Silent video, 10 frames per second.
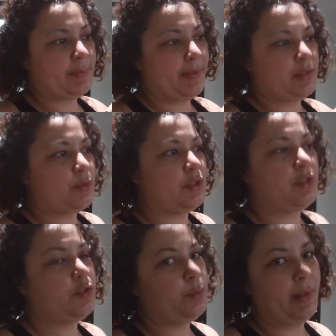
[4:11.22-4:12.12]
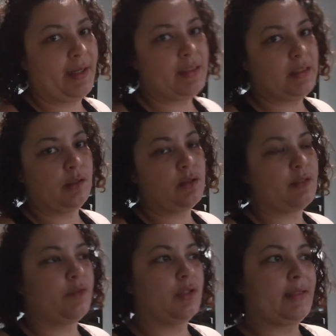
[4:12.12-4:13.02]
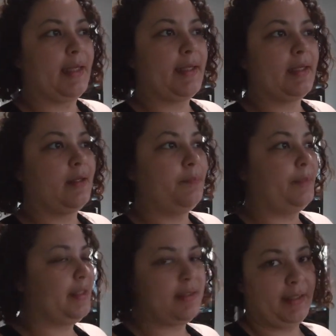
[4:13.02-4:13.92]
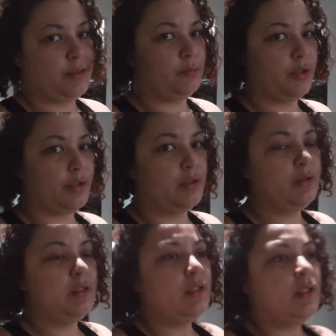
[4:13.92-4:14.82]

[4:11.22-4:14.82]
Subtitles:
space, which is super ideal because I've got like a big day tomorrow.